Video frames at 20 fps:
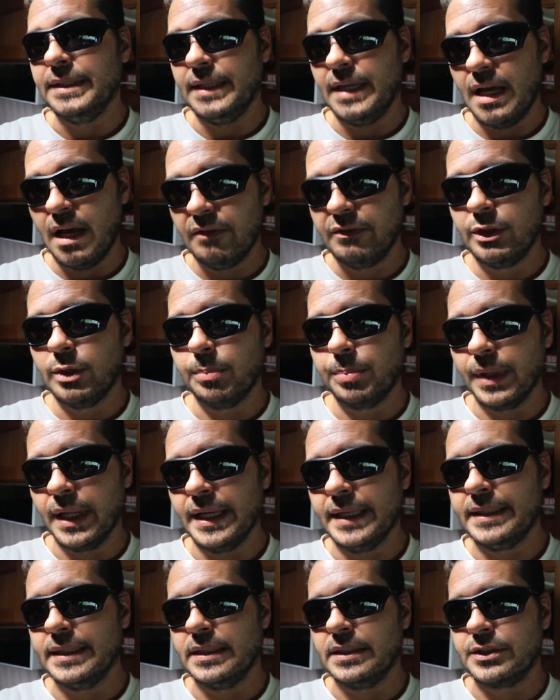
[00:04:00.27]
the heavier
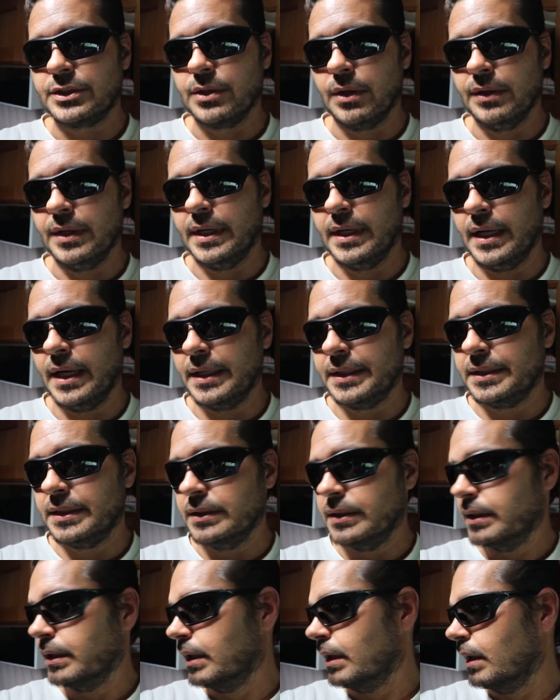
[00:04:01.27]
blanket so that I
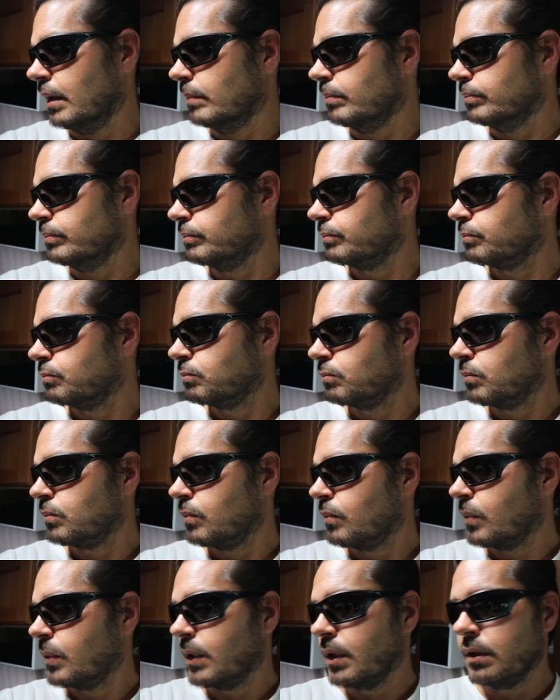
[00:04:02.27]
could
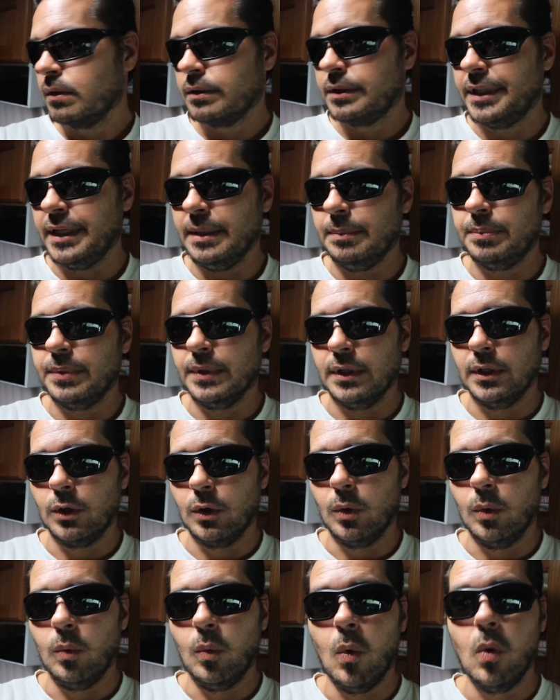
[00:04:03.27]
keep a
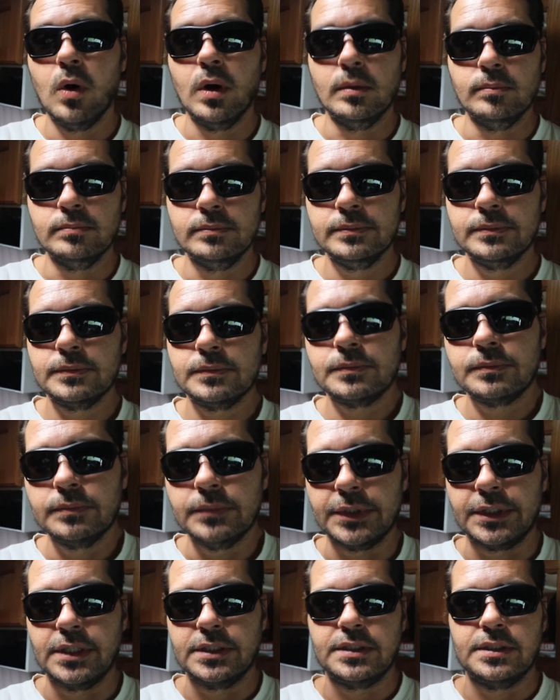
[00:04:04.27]
little warm,
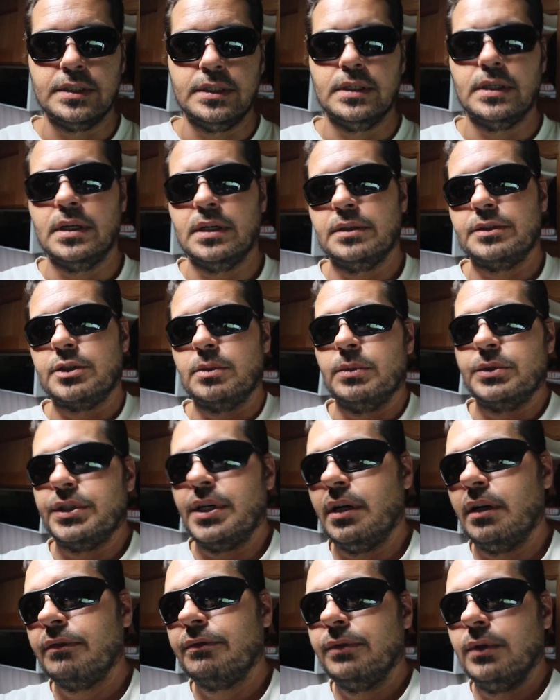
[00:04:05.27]
because so much
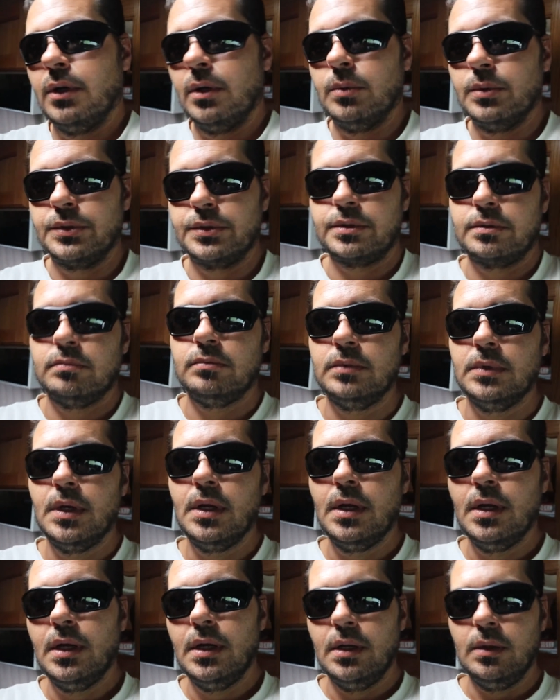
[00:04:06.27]
airflow was
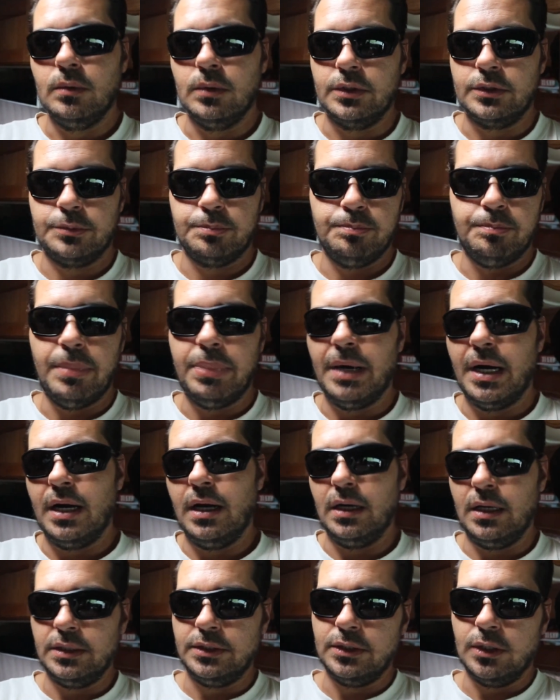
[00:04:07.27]

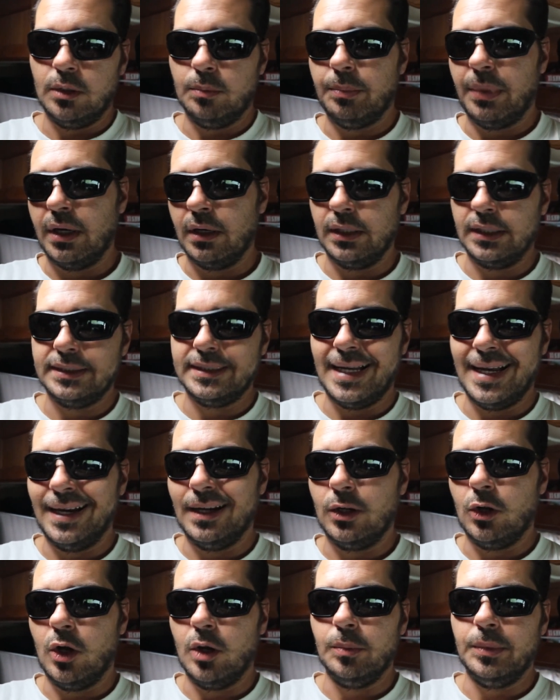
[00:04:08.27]
barreling
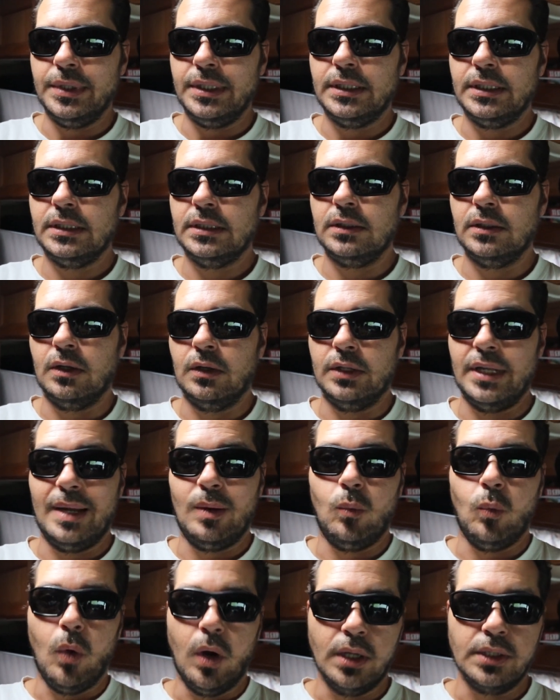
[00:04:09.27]
down on me on
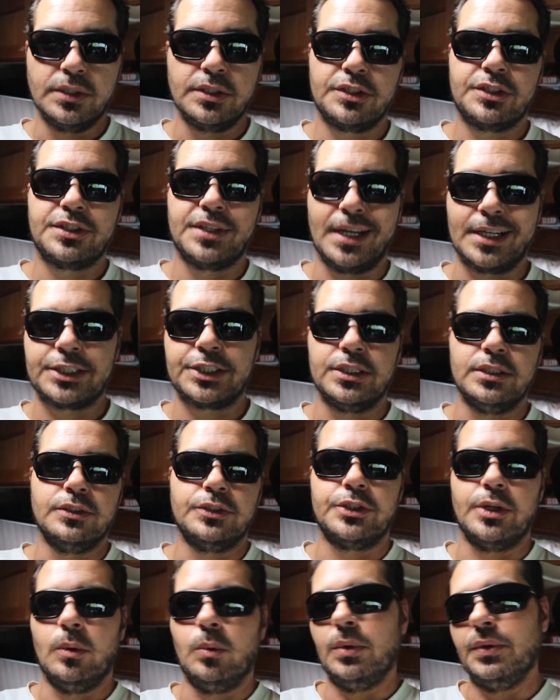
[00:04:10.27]
that one section.
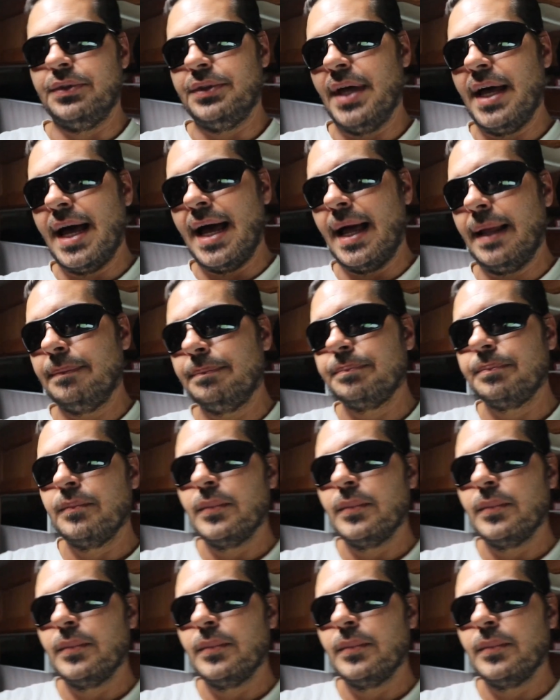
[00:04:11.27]
So with that,